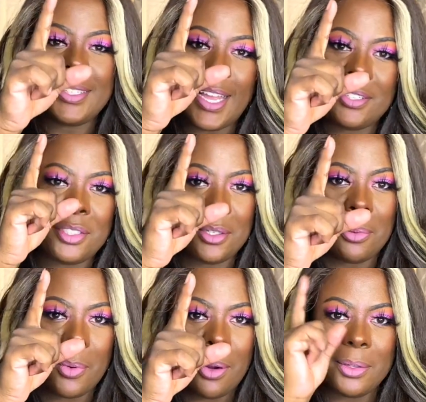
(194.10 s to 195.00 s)
attached to
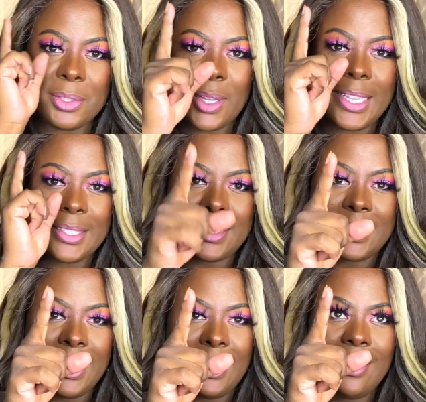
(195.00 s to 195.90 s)
the wall so I could
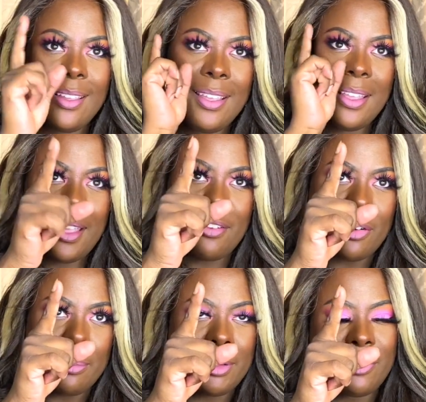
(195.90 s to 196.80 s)
see
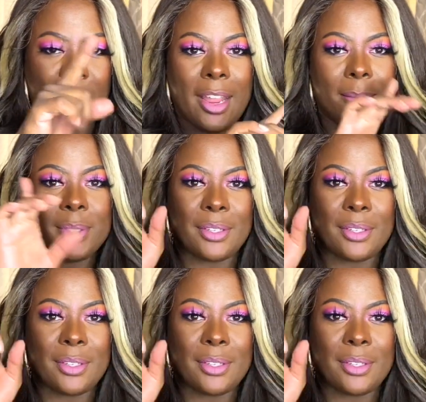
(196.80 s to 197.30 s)
if I'm in frame.